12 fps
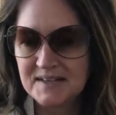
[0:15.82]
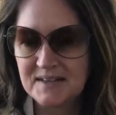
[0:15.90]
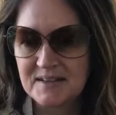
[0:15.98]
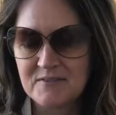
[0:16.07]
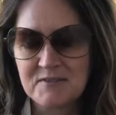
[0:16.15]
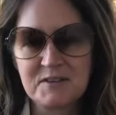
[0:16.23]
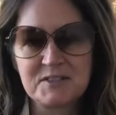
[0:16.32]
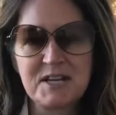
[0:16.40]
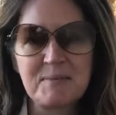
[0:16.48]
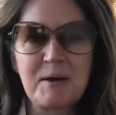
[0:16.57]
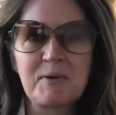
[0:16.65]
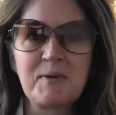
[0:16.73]
Uh, the first
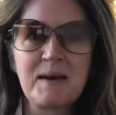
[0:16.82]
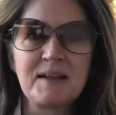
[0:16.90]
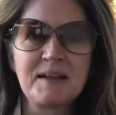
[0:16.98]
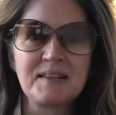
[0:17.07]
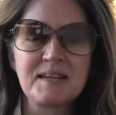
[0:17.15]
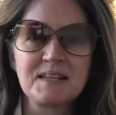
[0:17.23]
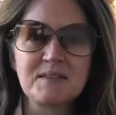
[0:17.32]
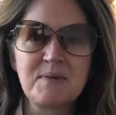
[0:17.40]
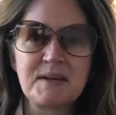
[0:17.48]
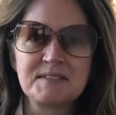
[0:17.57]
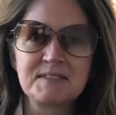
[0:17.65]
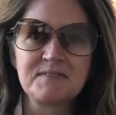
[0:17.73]
time I went, I think the
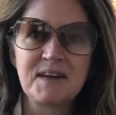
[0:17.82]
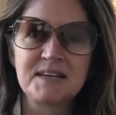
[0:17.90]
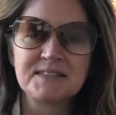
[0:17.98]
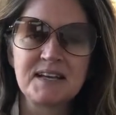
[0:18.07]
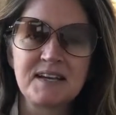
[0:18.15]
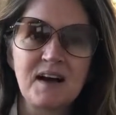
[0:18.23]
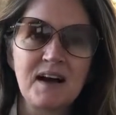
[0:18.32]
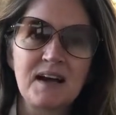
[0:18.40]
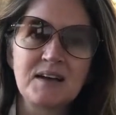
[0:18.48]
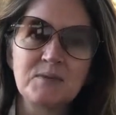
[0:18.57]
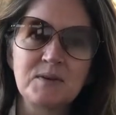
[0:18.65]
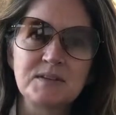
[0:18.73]
best advice I
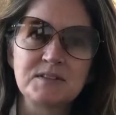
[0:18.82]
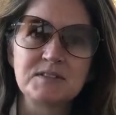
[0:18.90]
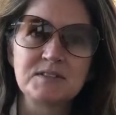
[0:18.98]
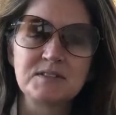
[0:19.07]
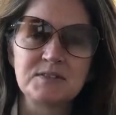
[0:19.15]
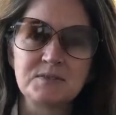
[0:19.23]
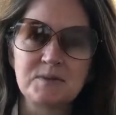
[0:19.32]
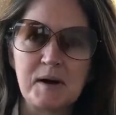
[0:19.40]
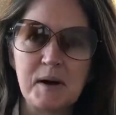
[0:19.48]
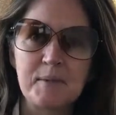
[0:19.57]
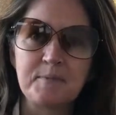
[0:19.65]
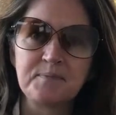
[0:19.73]
got was to
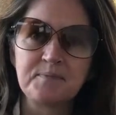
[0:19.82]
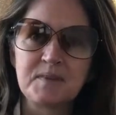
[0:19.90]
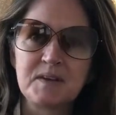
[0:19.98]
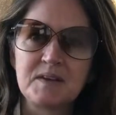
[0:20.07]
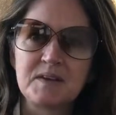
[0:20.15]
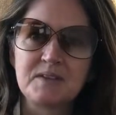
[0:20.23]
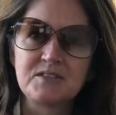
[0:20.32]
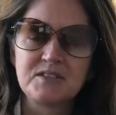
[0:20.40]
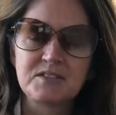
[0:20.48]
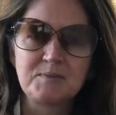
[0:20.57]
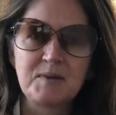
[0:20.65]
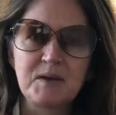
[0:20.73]
um,
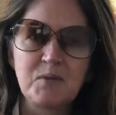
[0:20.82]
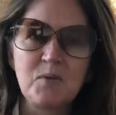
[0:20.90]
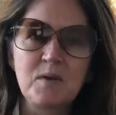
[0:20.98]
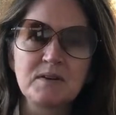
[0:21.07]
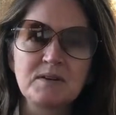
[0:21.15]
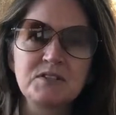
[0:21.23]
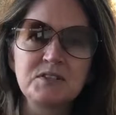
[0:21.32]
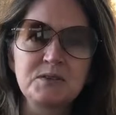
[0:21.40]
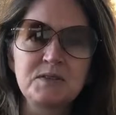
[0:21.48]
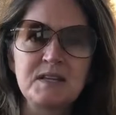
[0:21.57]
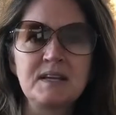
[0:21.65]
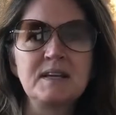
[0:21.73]
just pick one or two
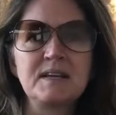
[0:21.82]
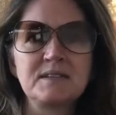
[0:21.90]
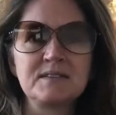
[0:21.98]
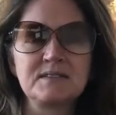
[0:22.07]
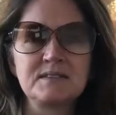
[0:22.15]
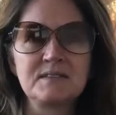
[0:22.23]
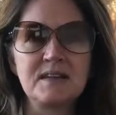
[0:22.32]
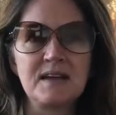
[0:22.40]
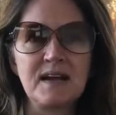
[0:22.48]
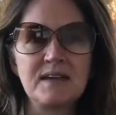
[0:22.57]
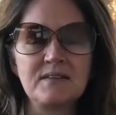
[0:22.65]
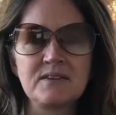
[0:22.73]
things that
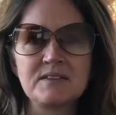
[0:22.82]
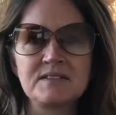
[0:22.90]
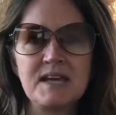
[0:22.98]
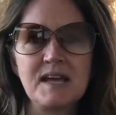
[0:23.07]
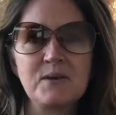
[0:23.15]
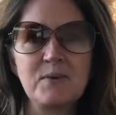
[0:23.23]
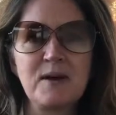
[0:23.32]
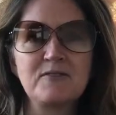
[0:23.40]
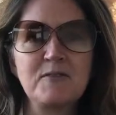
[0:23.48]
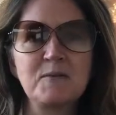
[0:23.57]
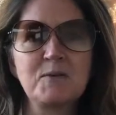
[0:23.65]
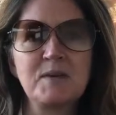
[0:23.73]
I could take away
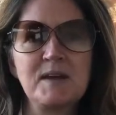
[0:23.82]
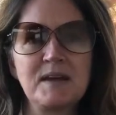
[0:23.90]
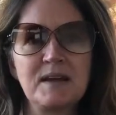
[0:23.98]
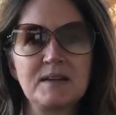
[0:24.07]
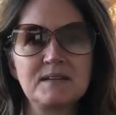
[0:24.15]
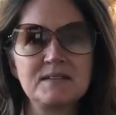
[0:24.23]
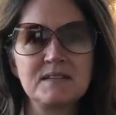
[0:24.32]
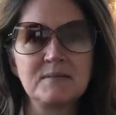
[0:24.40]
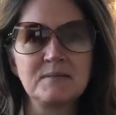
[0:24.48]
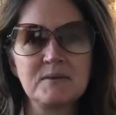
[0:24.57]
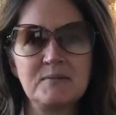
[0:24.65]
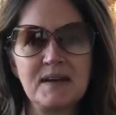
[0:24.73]
from the weekend to
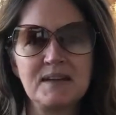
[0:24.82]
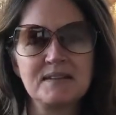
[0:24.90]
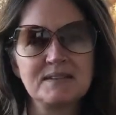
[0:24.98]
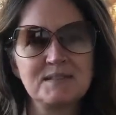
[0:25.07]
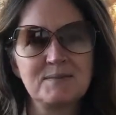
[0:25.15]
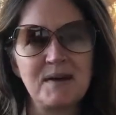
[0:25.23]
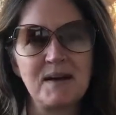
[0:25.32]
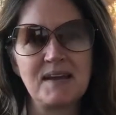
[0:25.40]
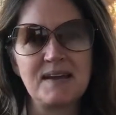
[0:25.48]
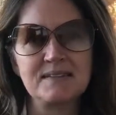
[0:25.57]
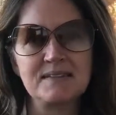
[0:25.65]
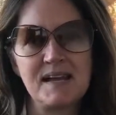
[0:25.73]
implement into
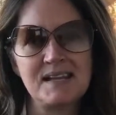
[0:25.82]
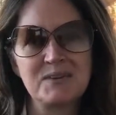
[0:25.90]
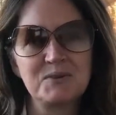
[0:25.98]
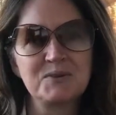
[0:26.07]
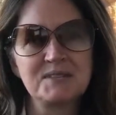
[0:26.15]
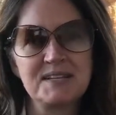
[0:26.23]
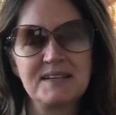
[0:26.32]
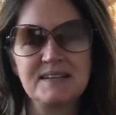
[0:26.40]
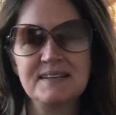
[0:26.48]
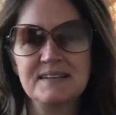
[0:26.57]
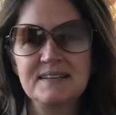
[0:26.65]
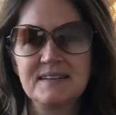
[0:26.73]
my daily
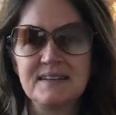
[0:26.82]
routine,